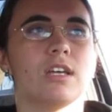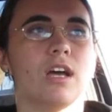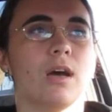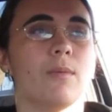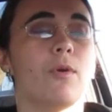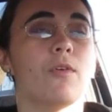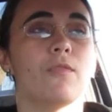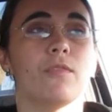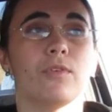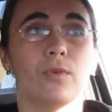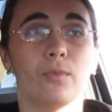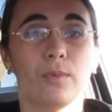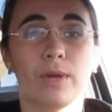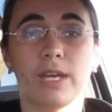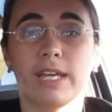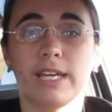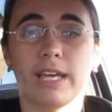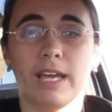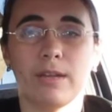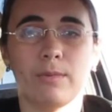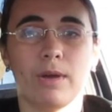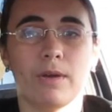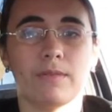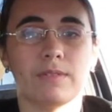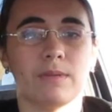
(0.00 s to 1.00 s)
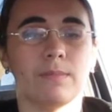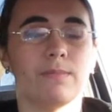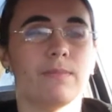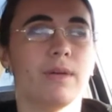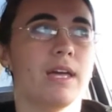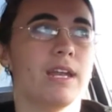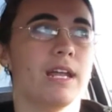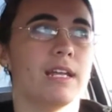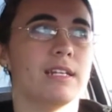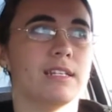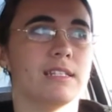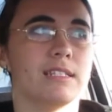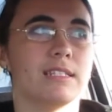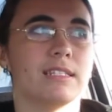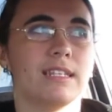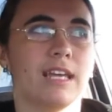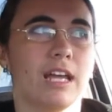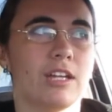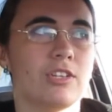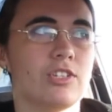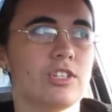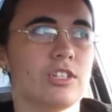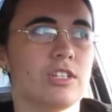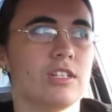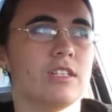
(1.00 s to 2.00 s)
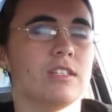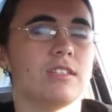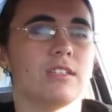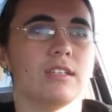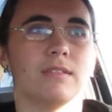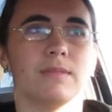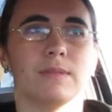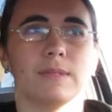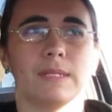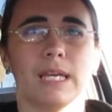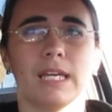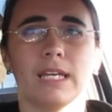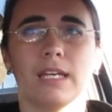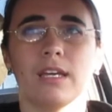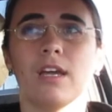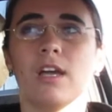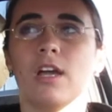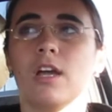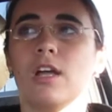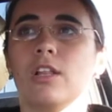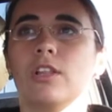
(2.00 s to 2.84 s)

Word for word: Um, over the weekend while I was in bed, I did sketches and was like